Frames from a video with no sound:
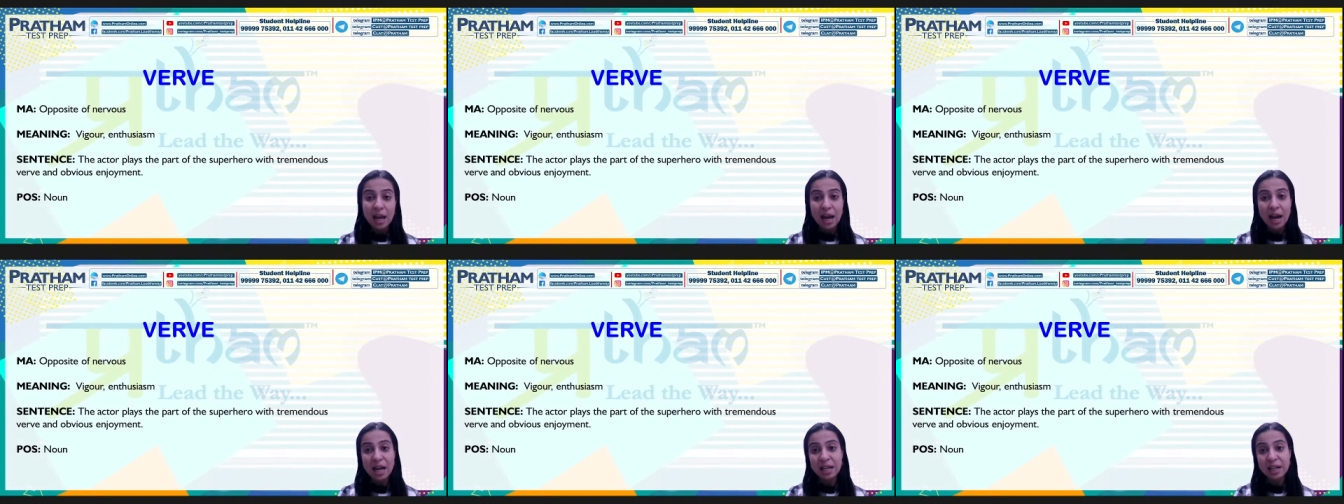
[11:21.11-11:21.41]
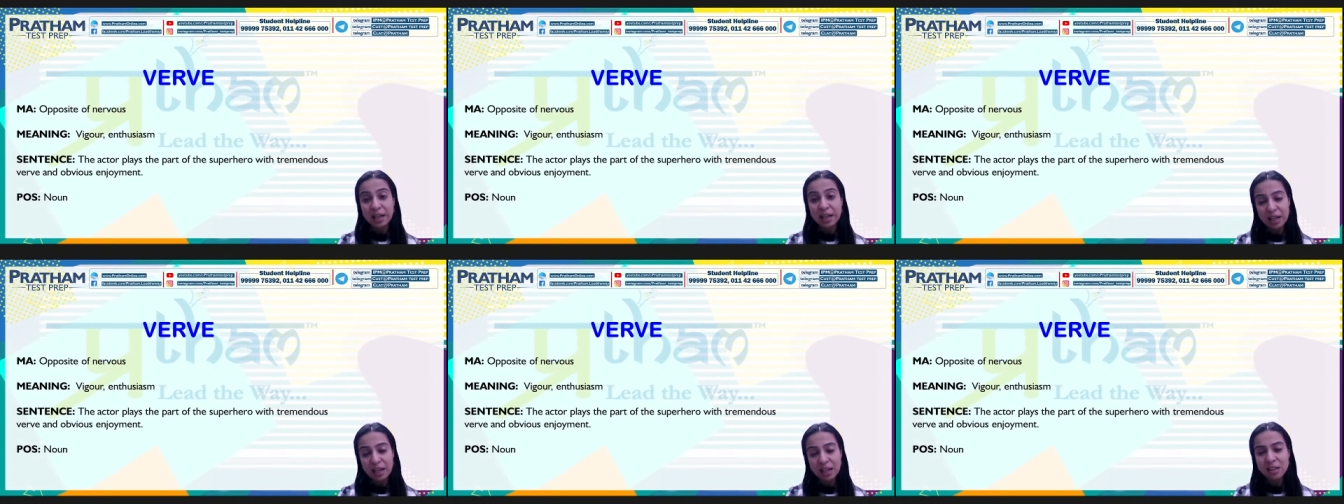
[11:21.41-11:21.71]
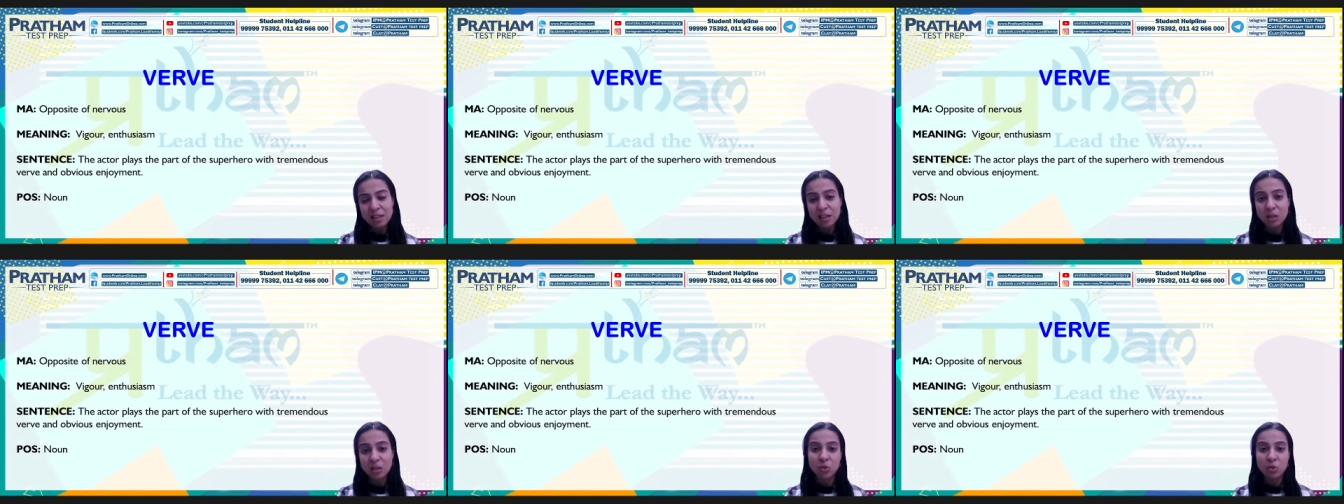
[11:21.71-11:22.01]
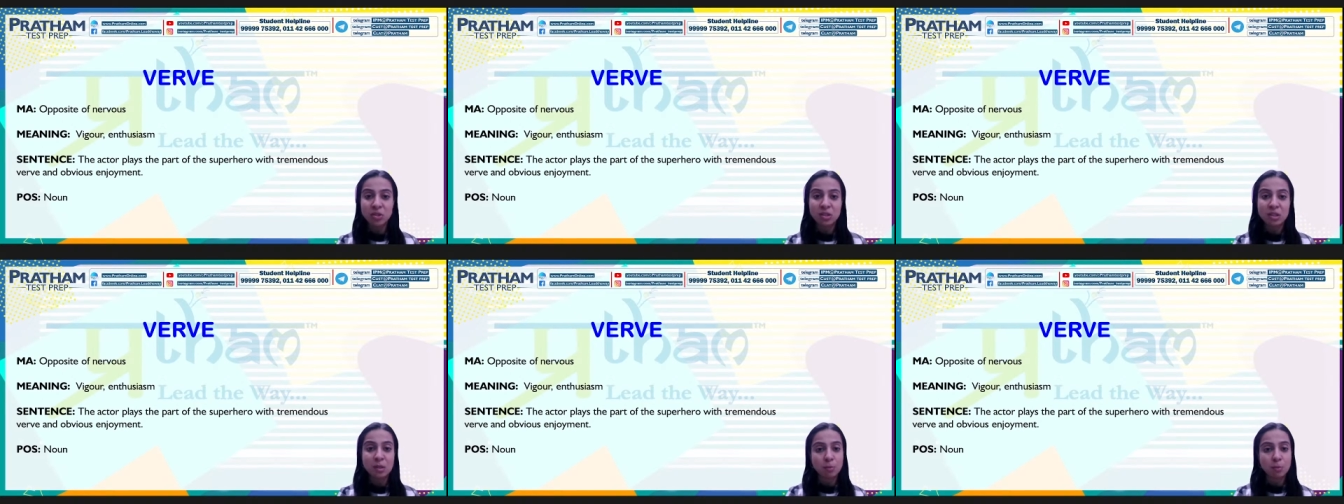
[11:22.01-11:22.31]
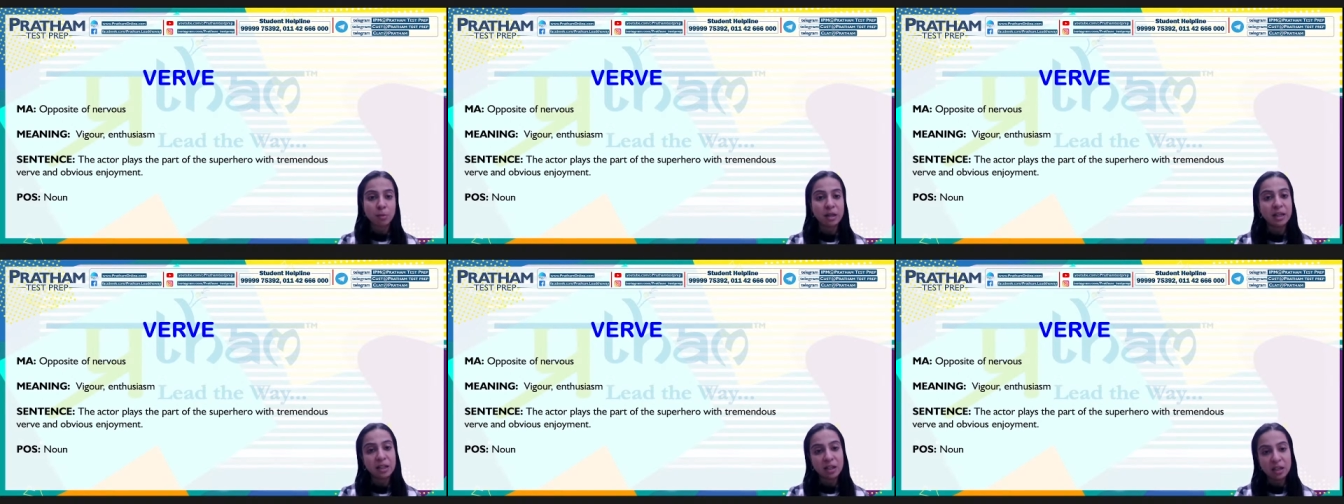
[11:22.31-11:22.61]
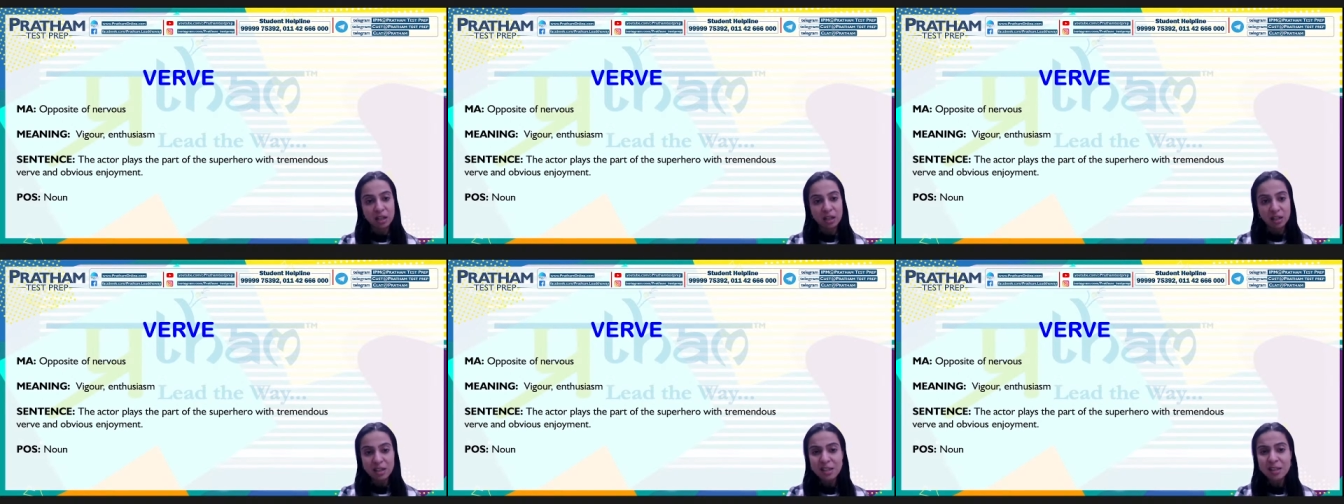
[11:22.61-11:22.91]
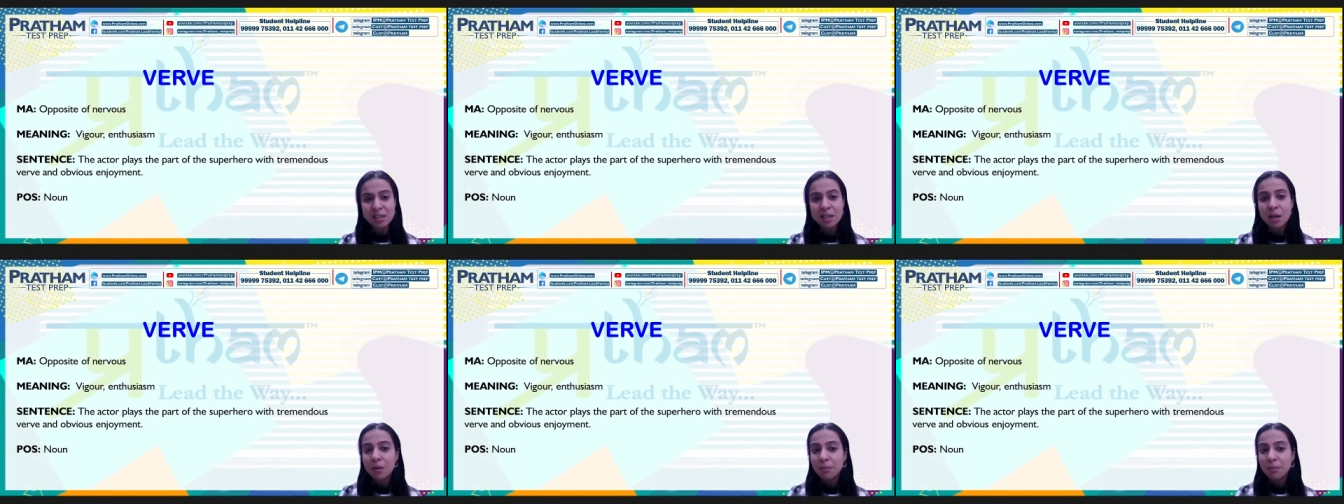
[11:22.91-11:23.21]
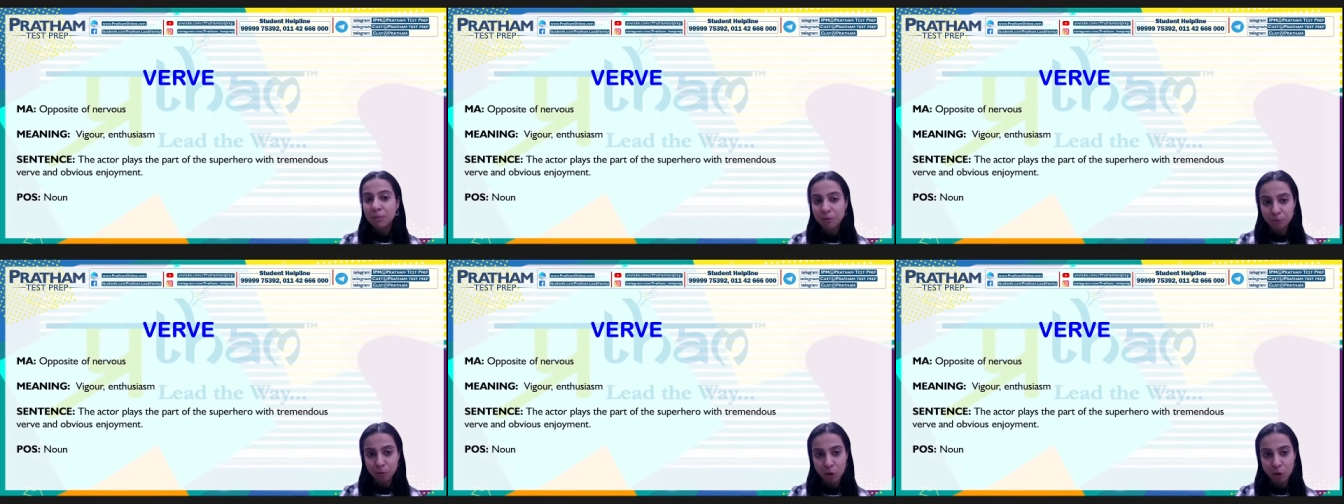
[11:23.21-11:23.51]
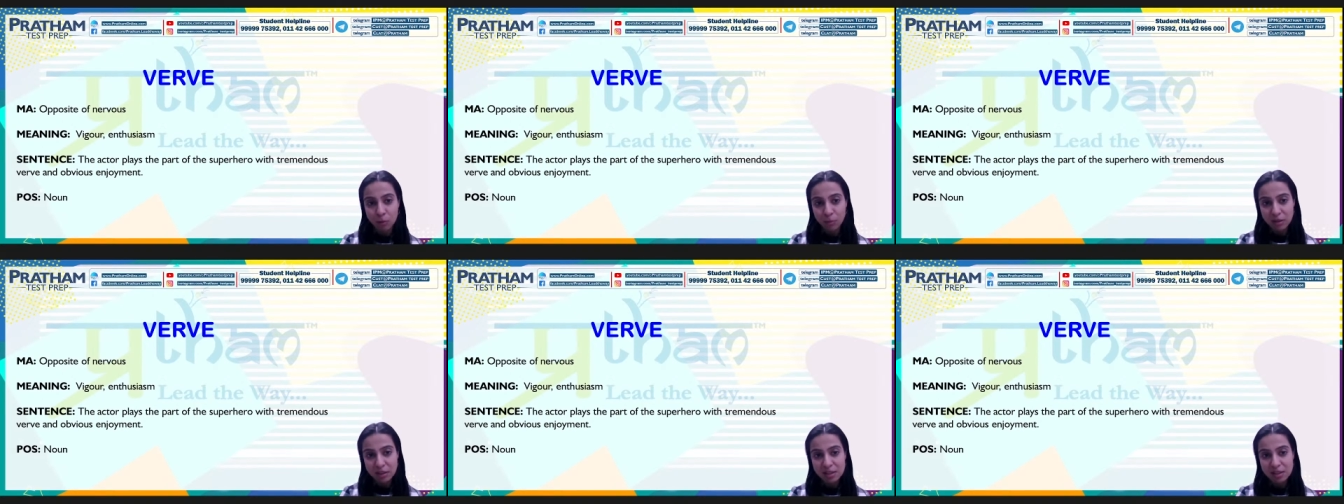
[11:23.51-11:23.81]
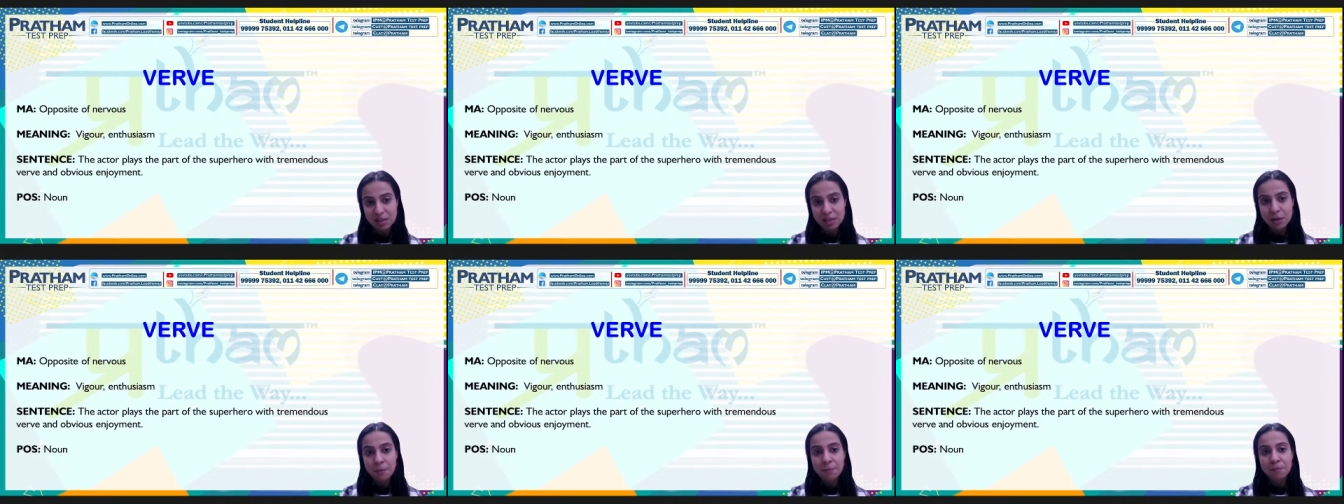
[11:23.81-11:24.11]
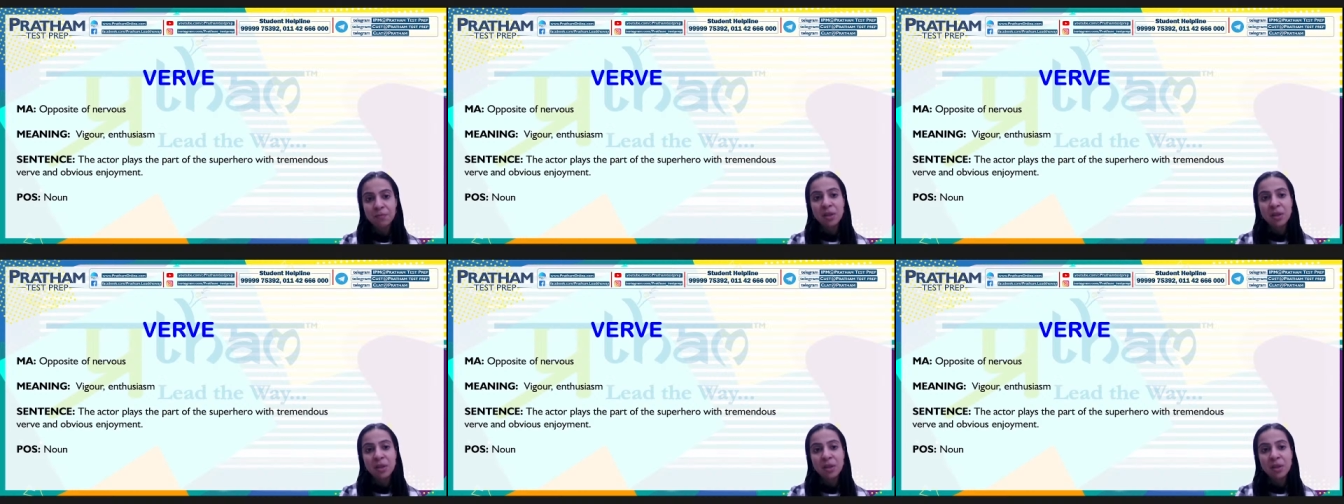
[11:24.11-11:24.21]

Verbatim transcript: and hence it was displayed in his performance.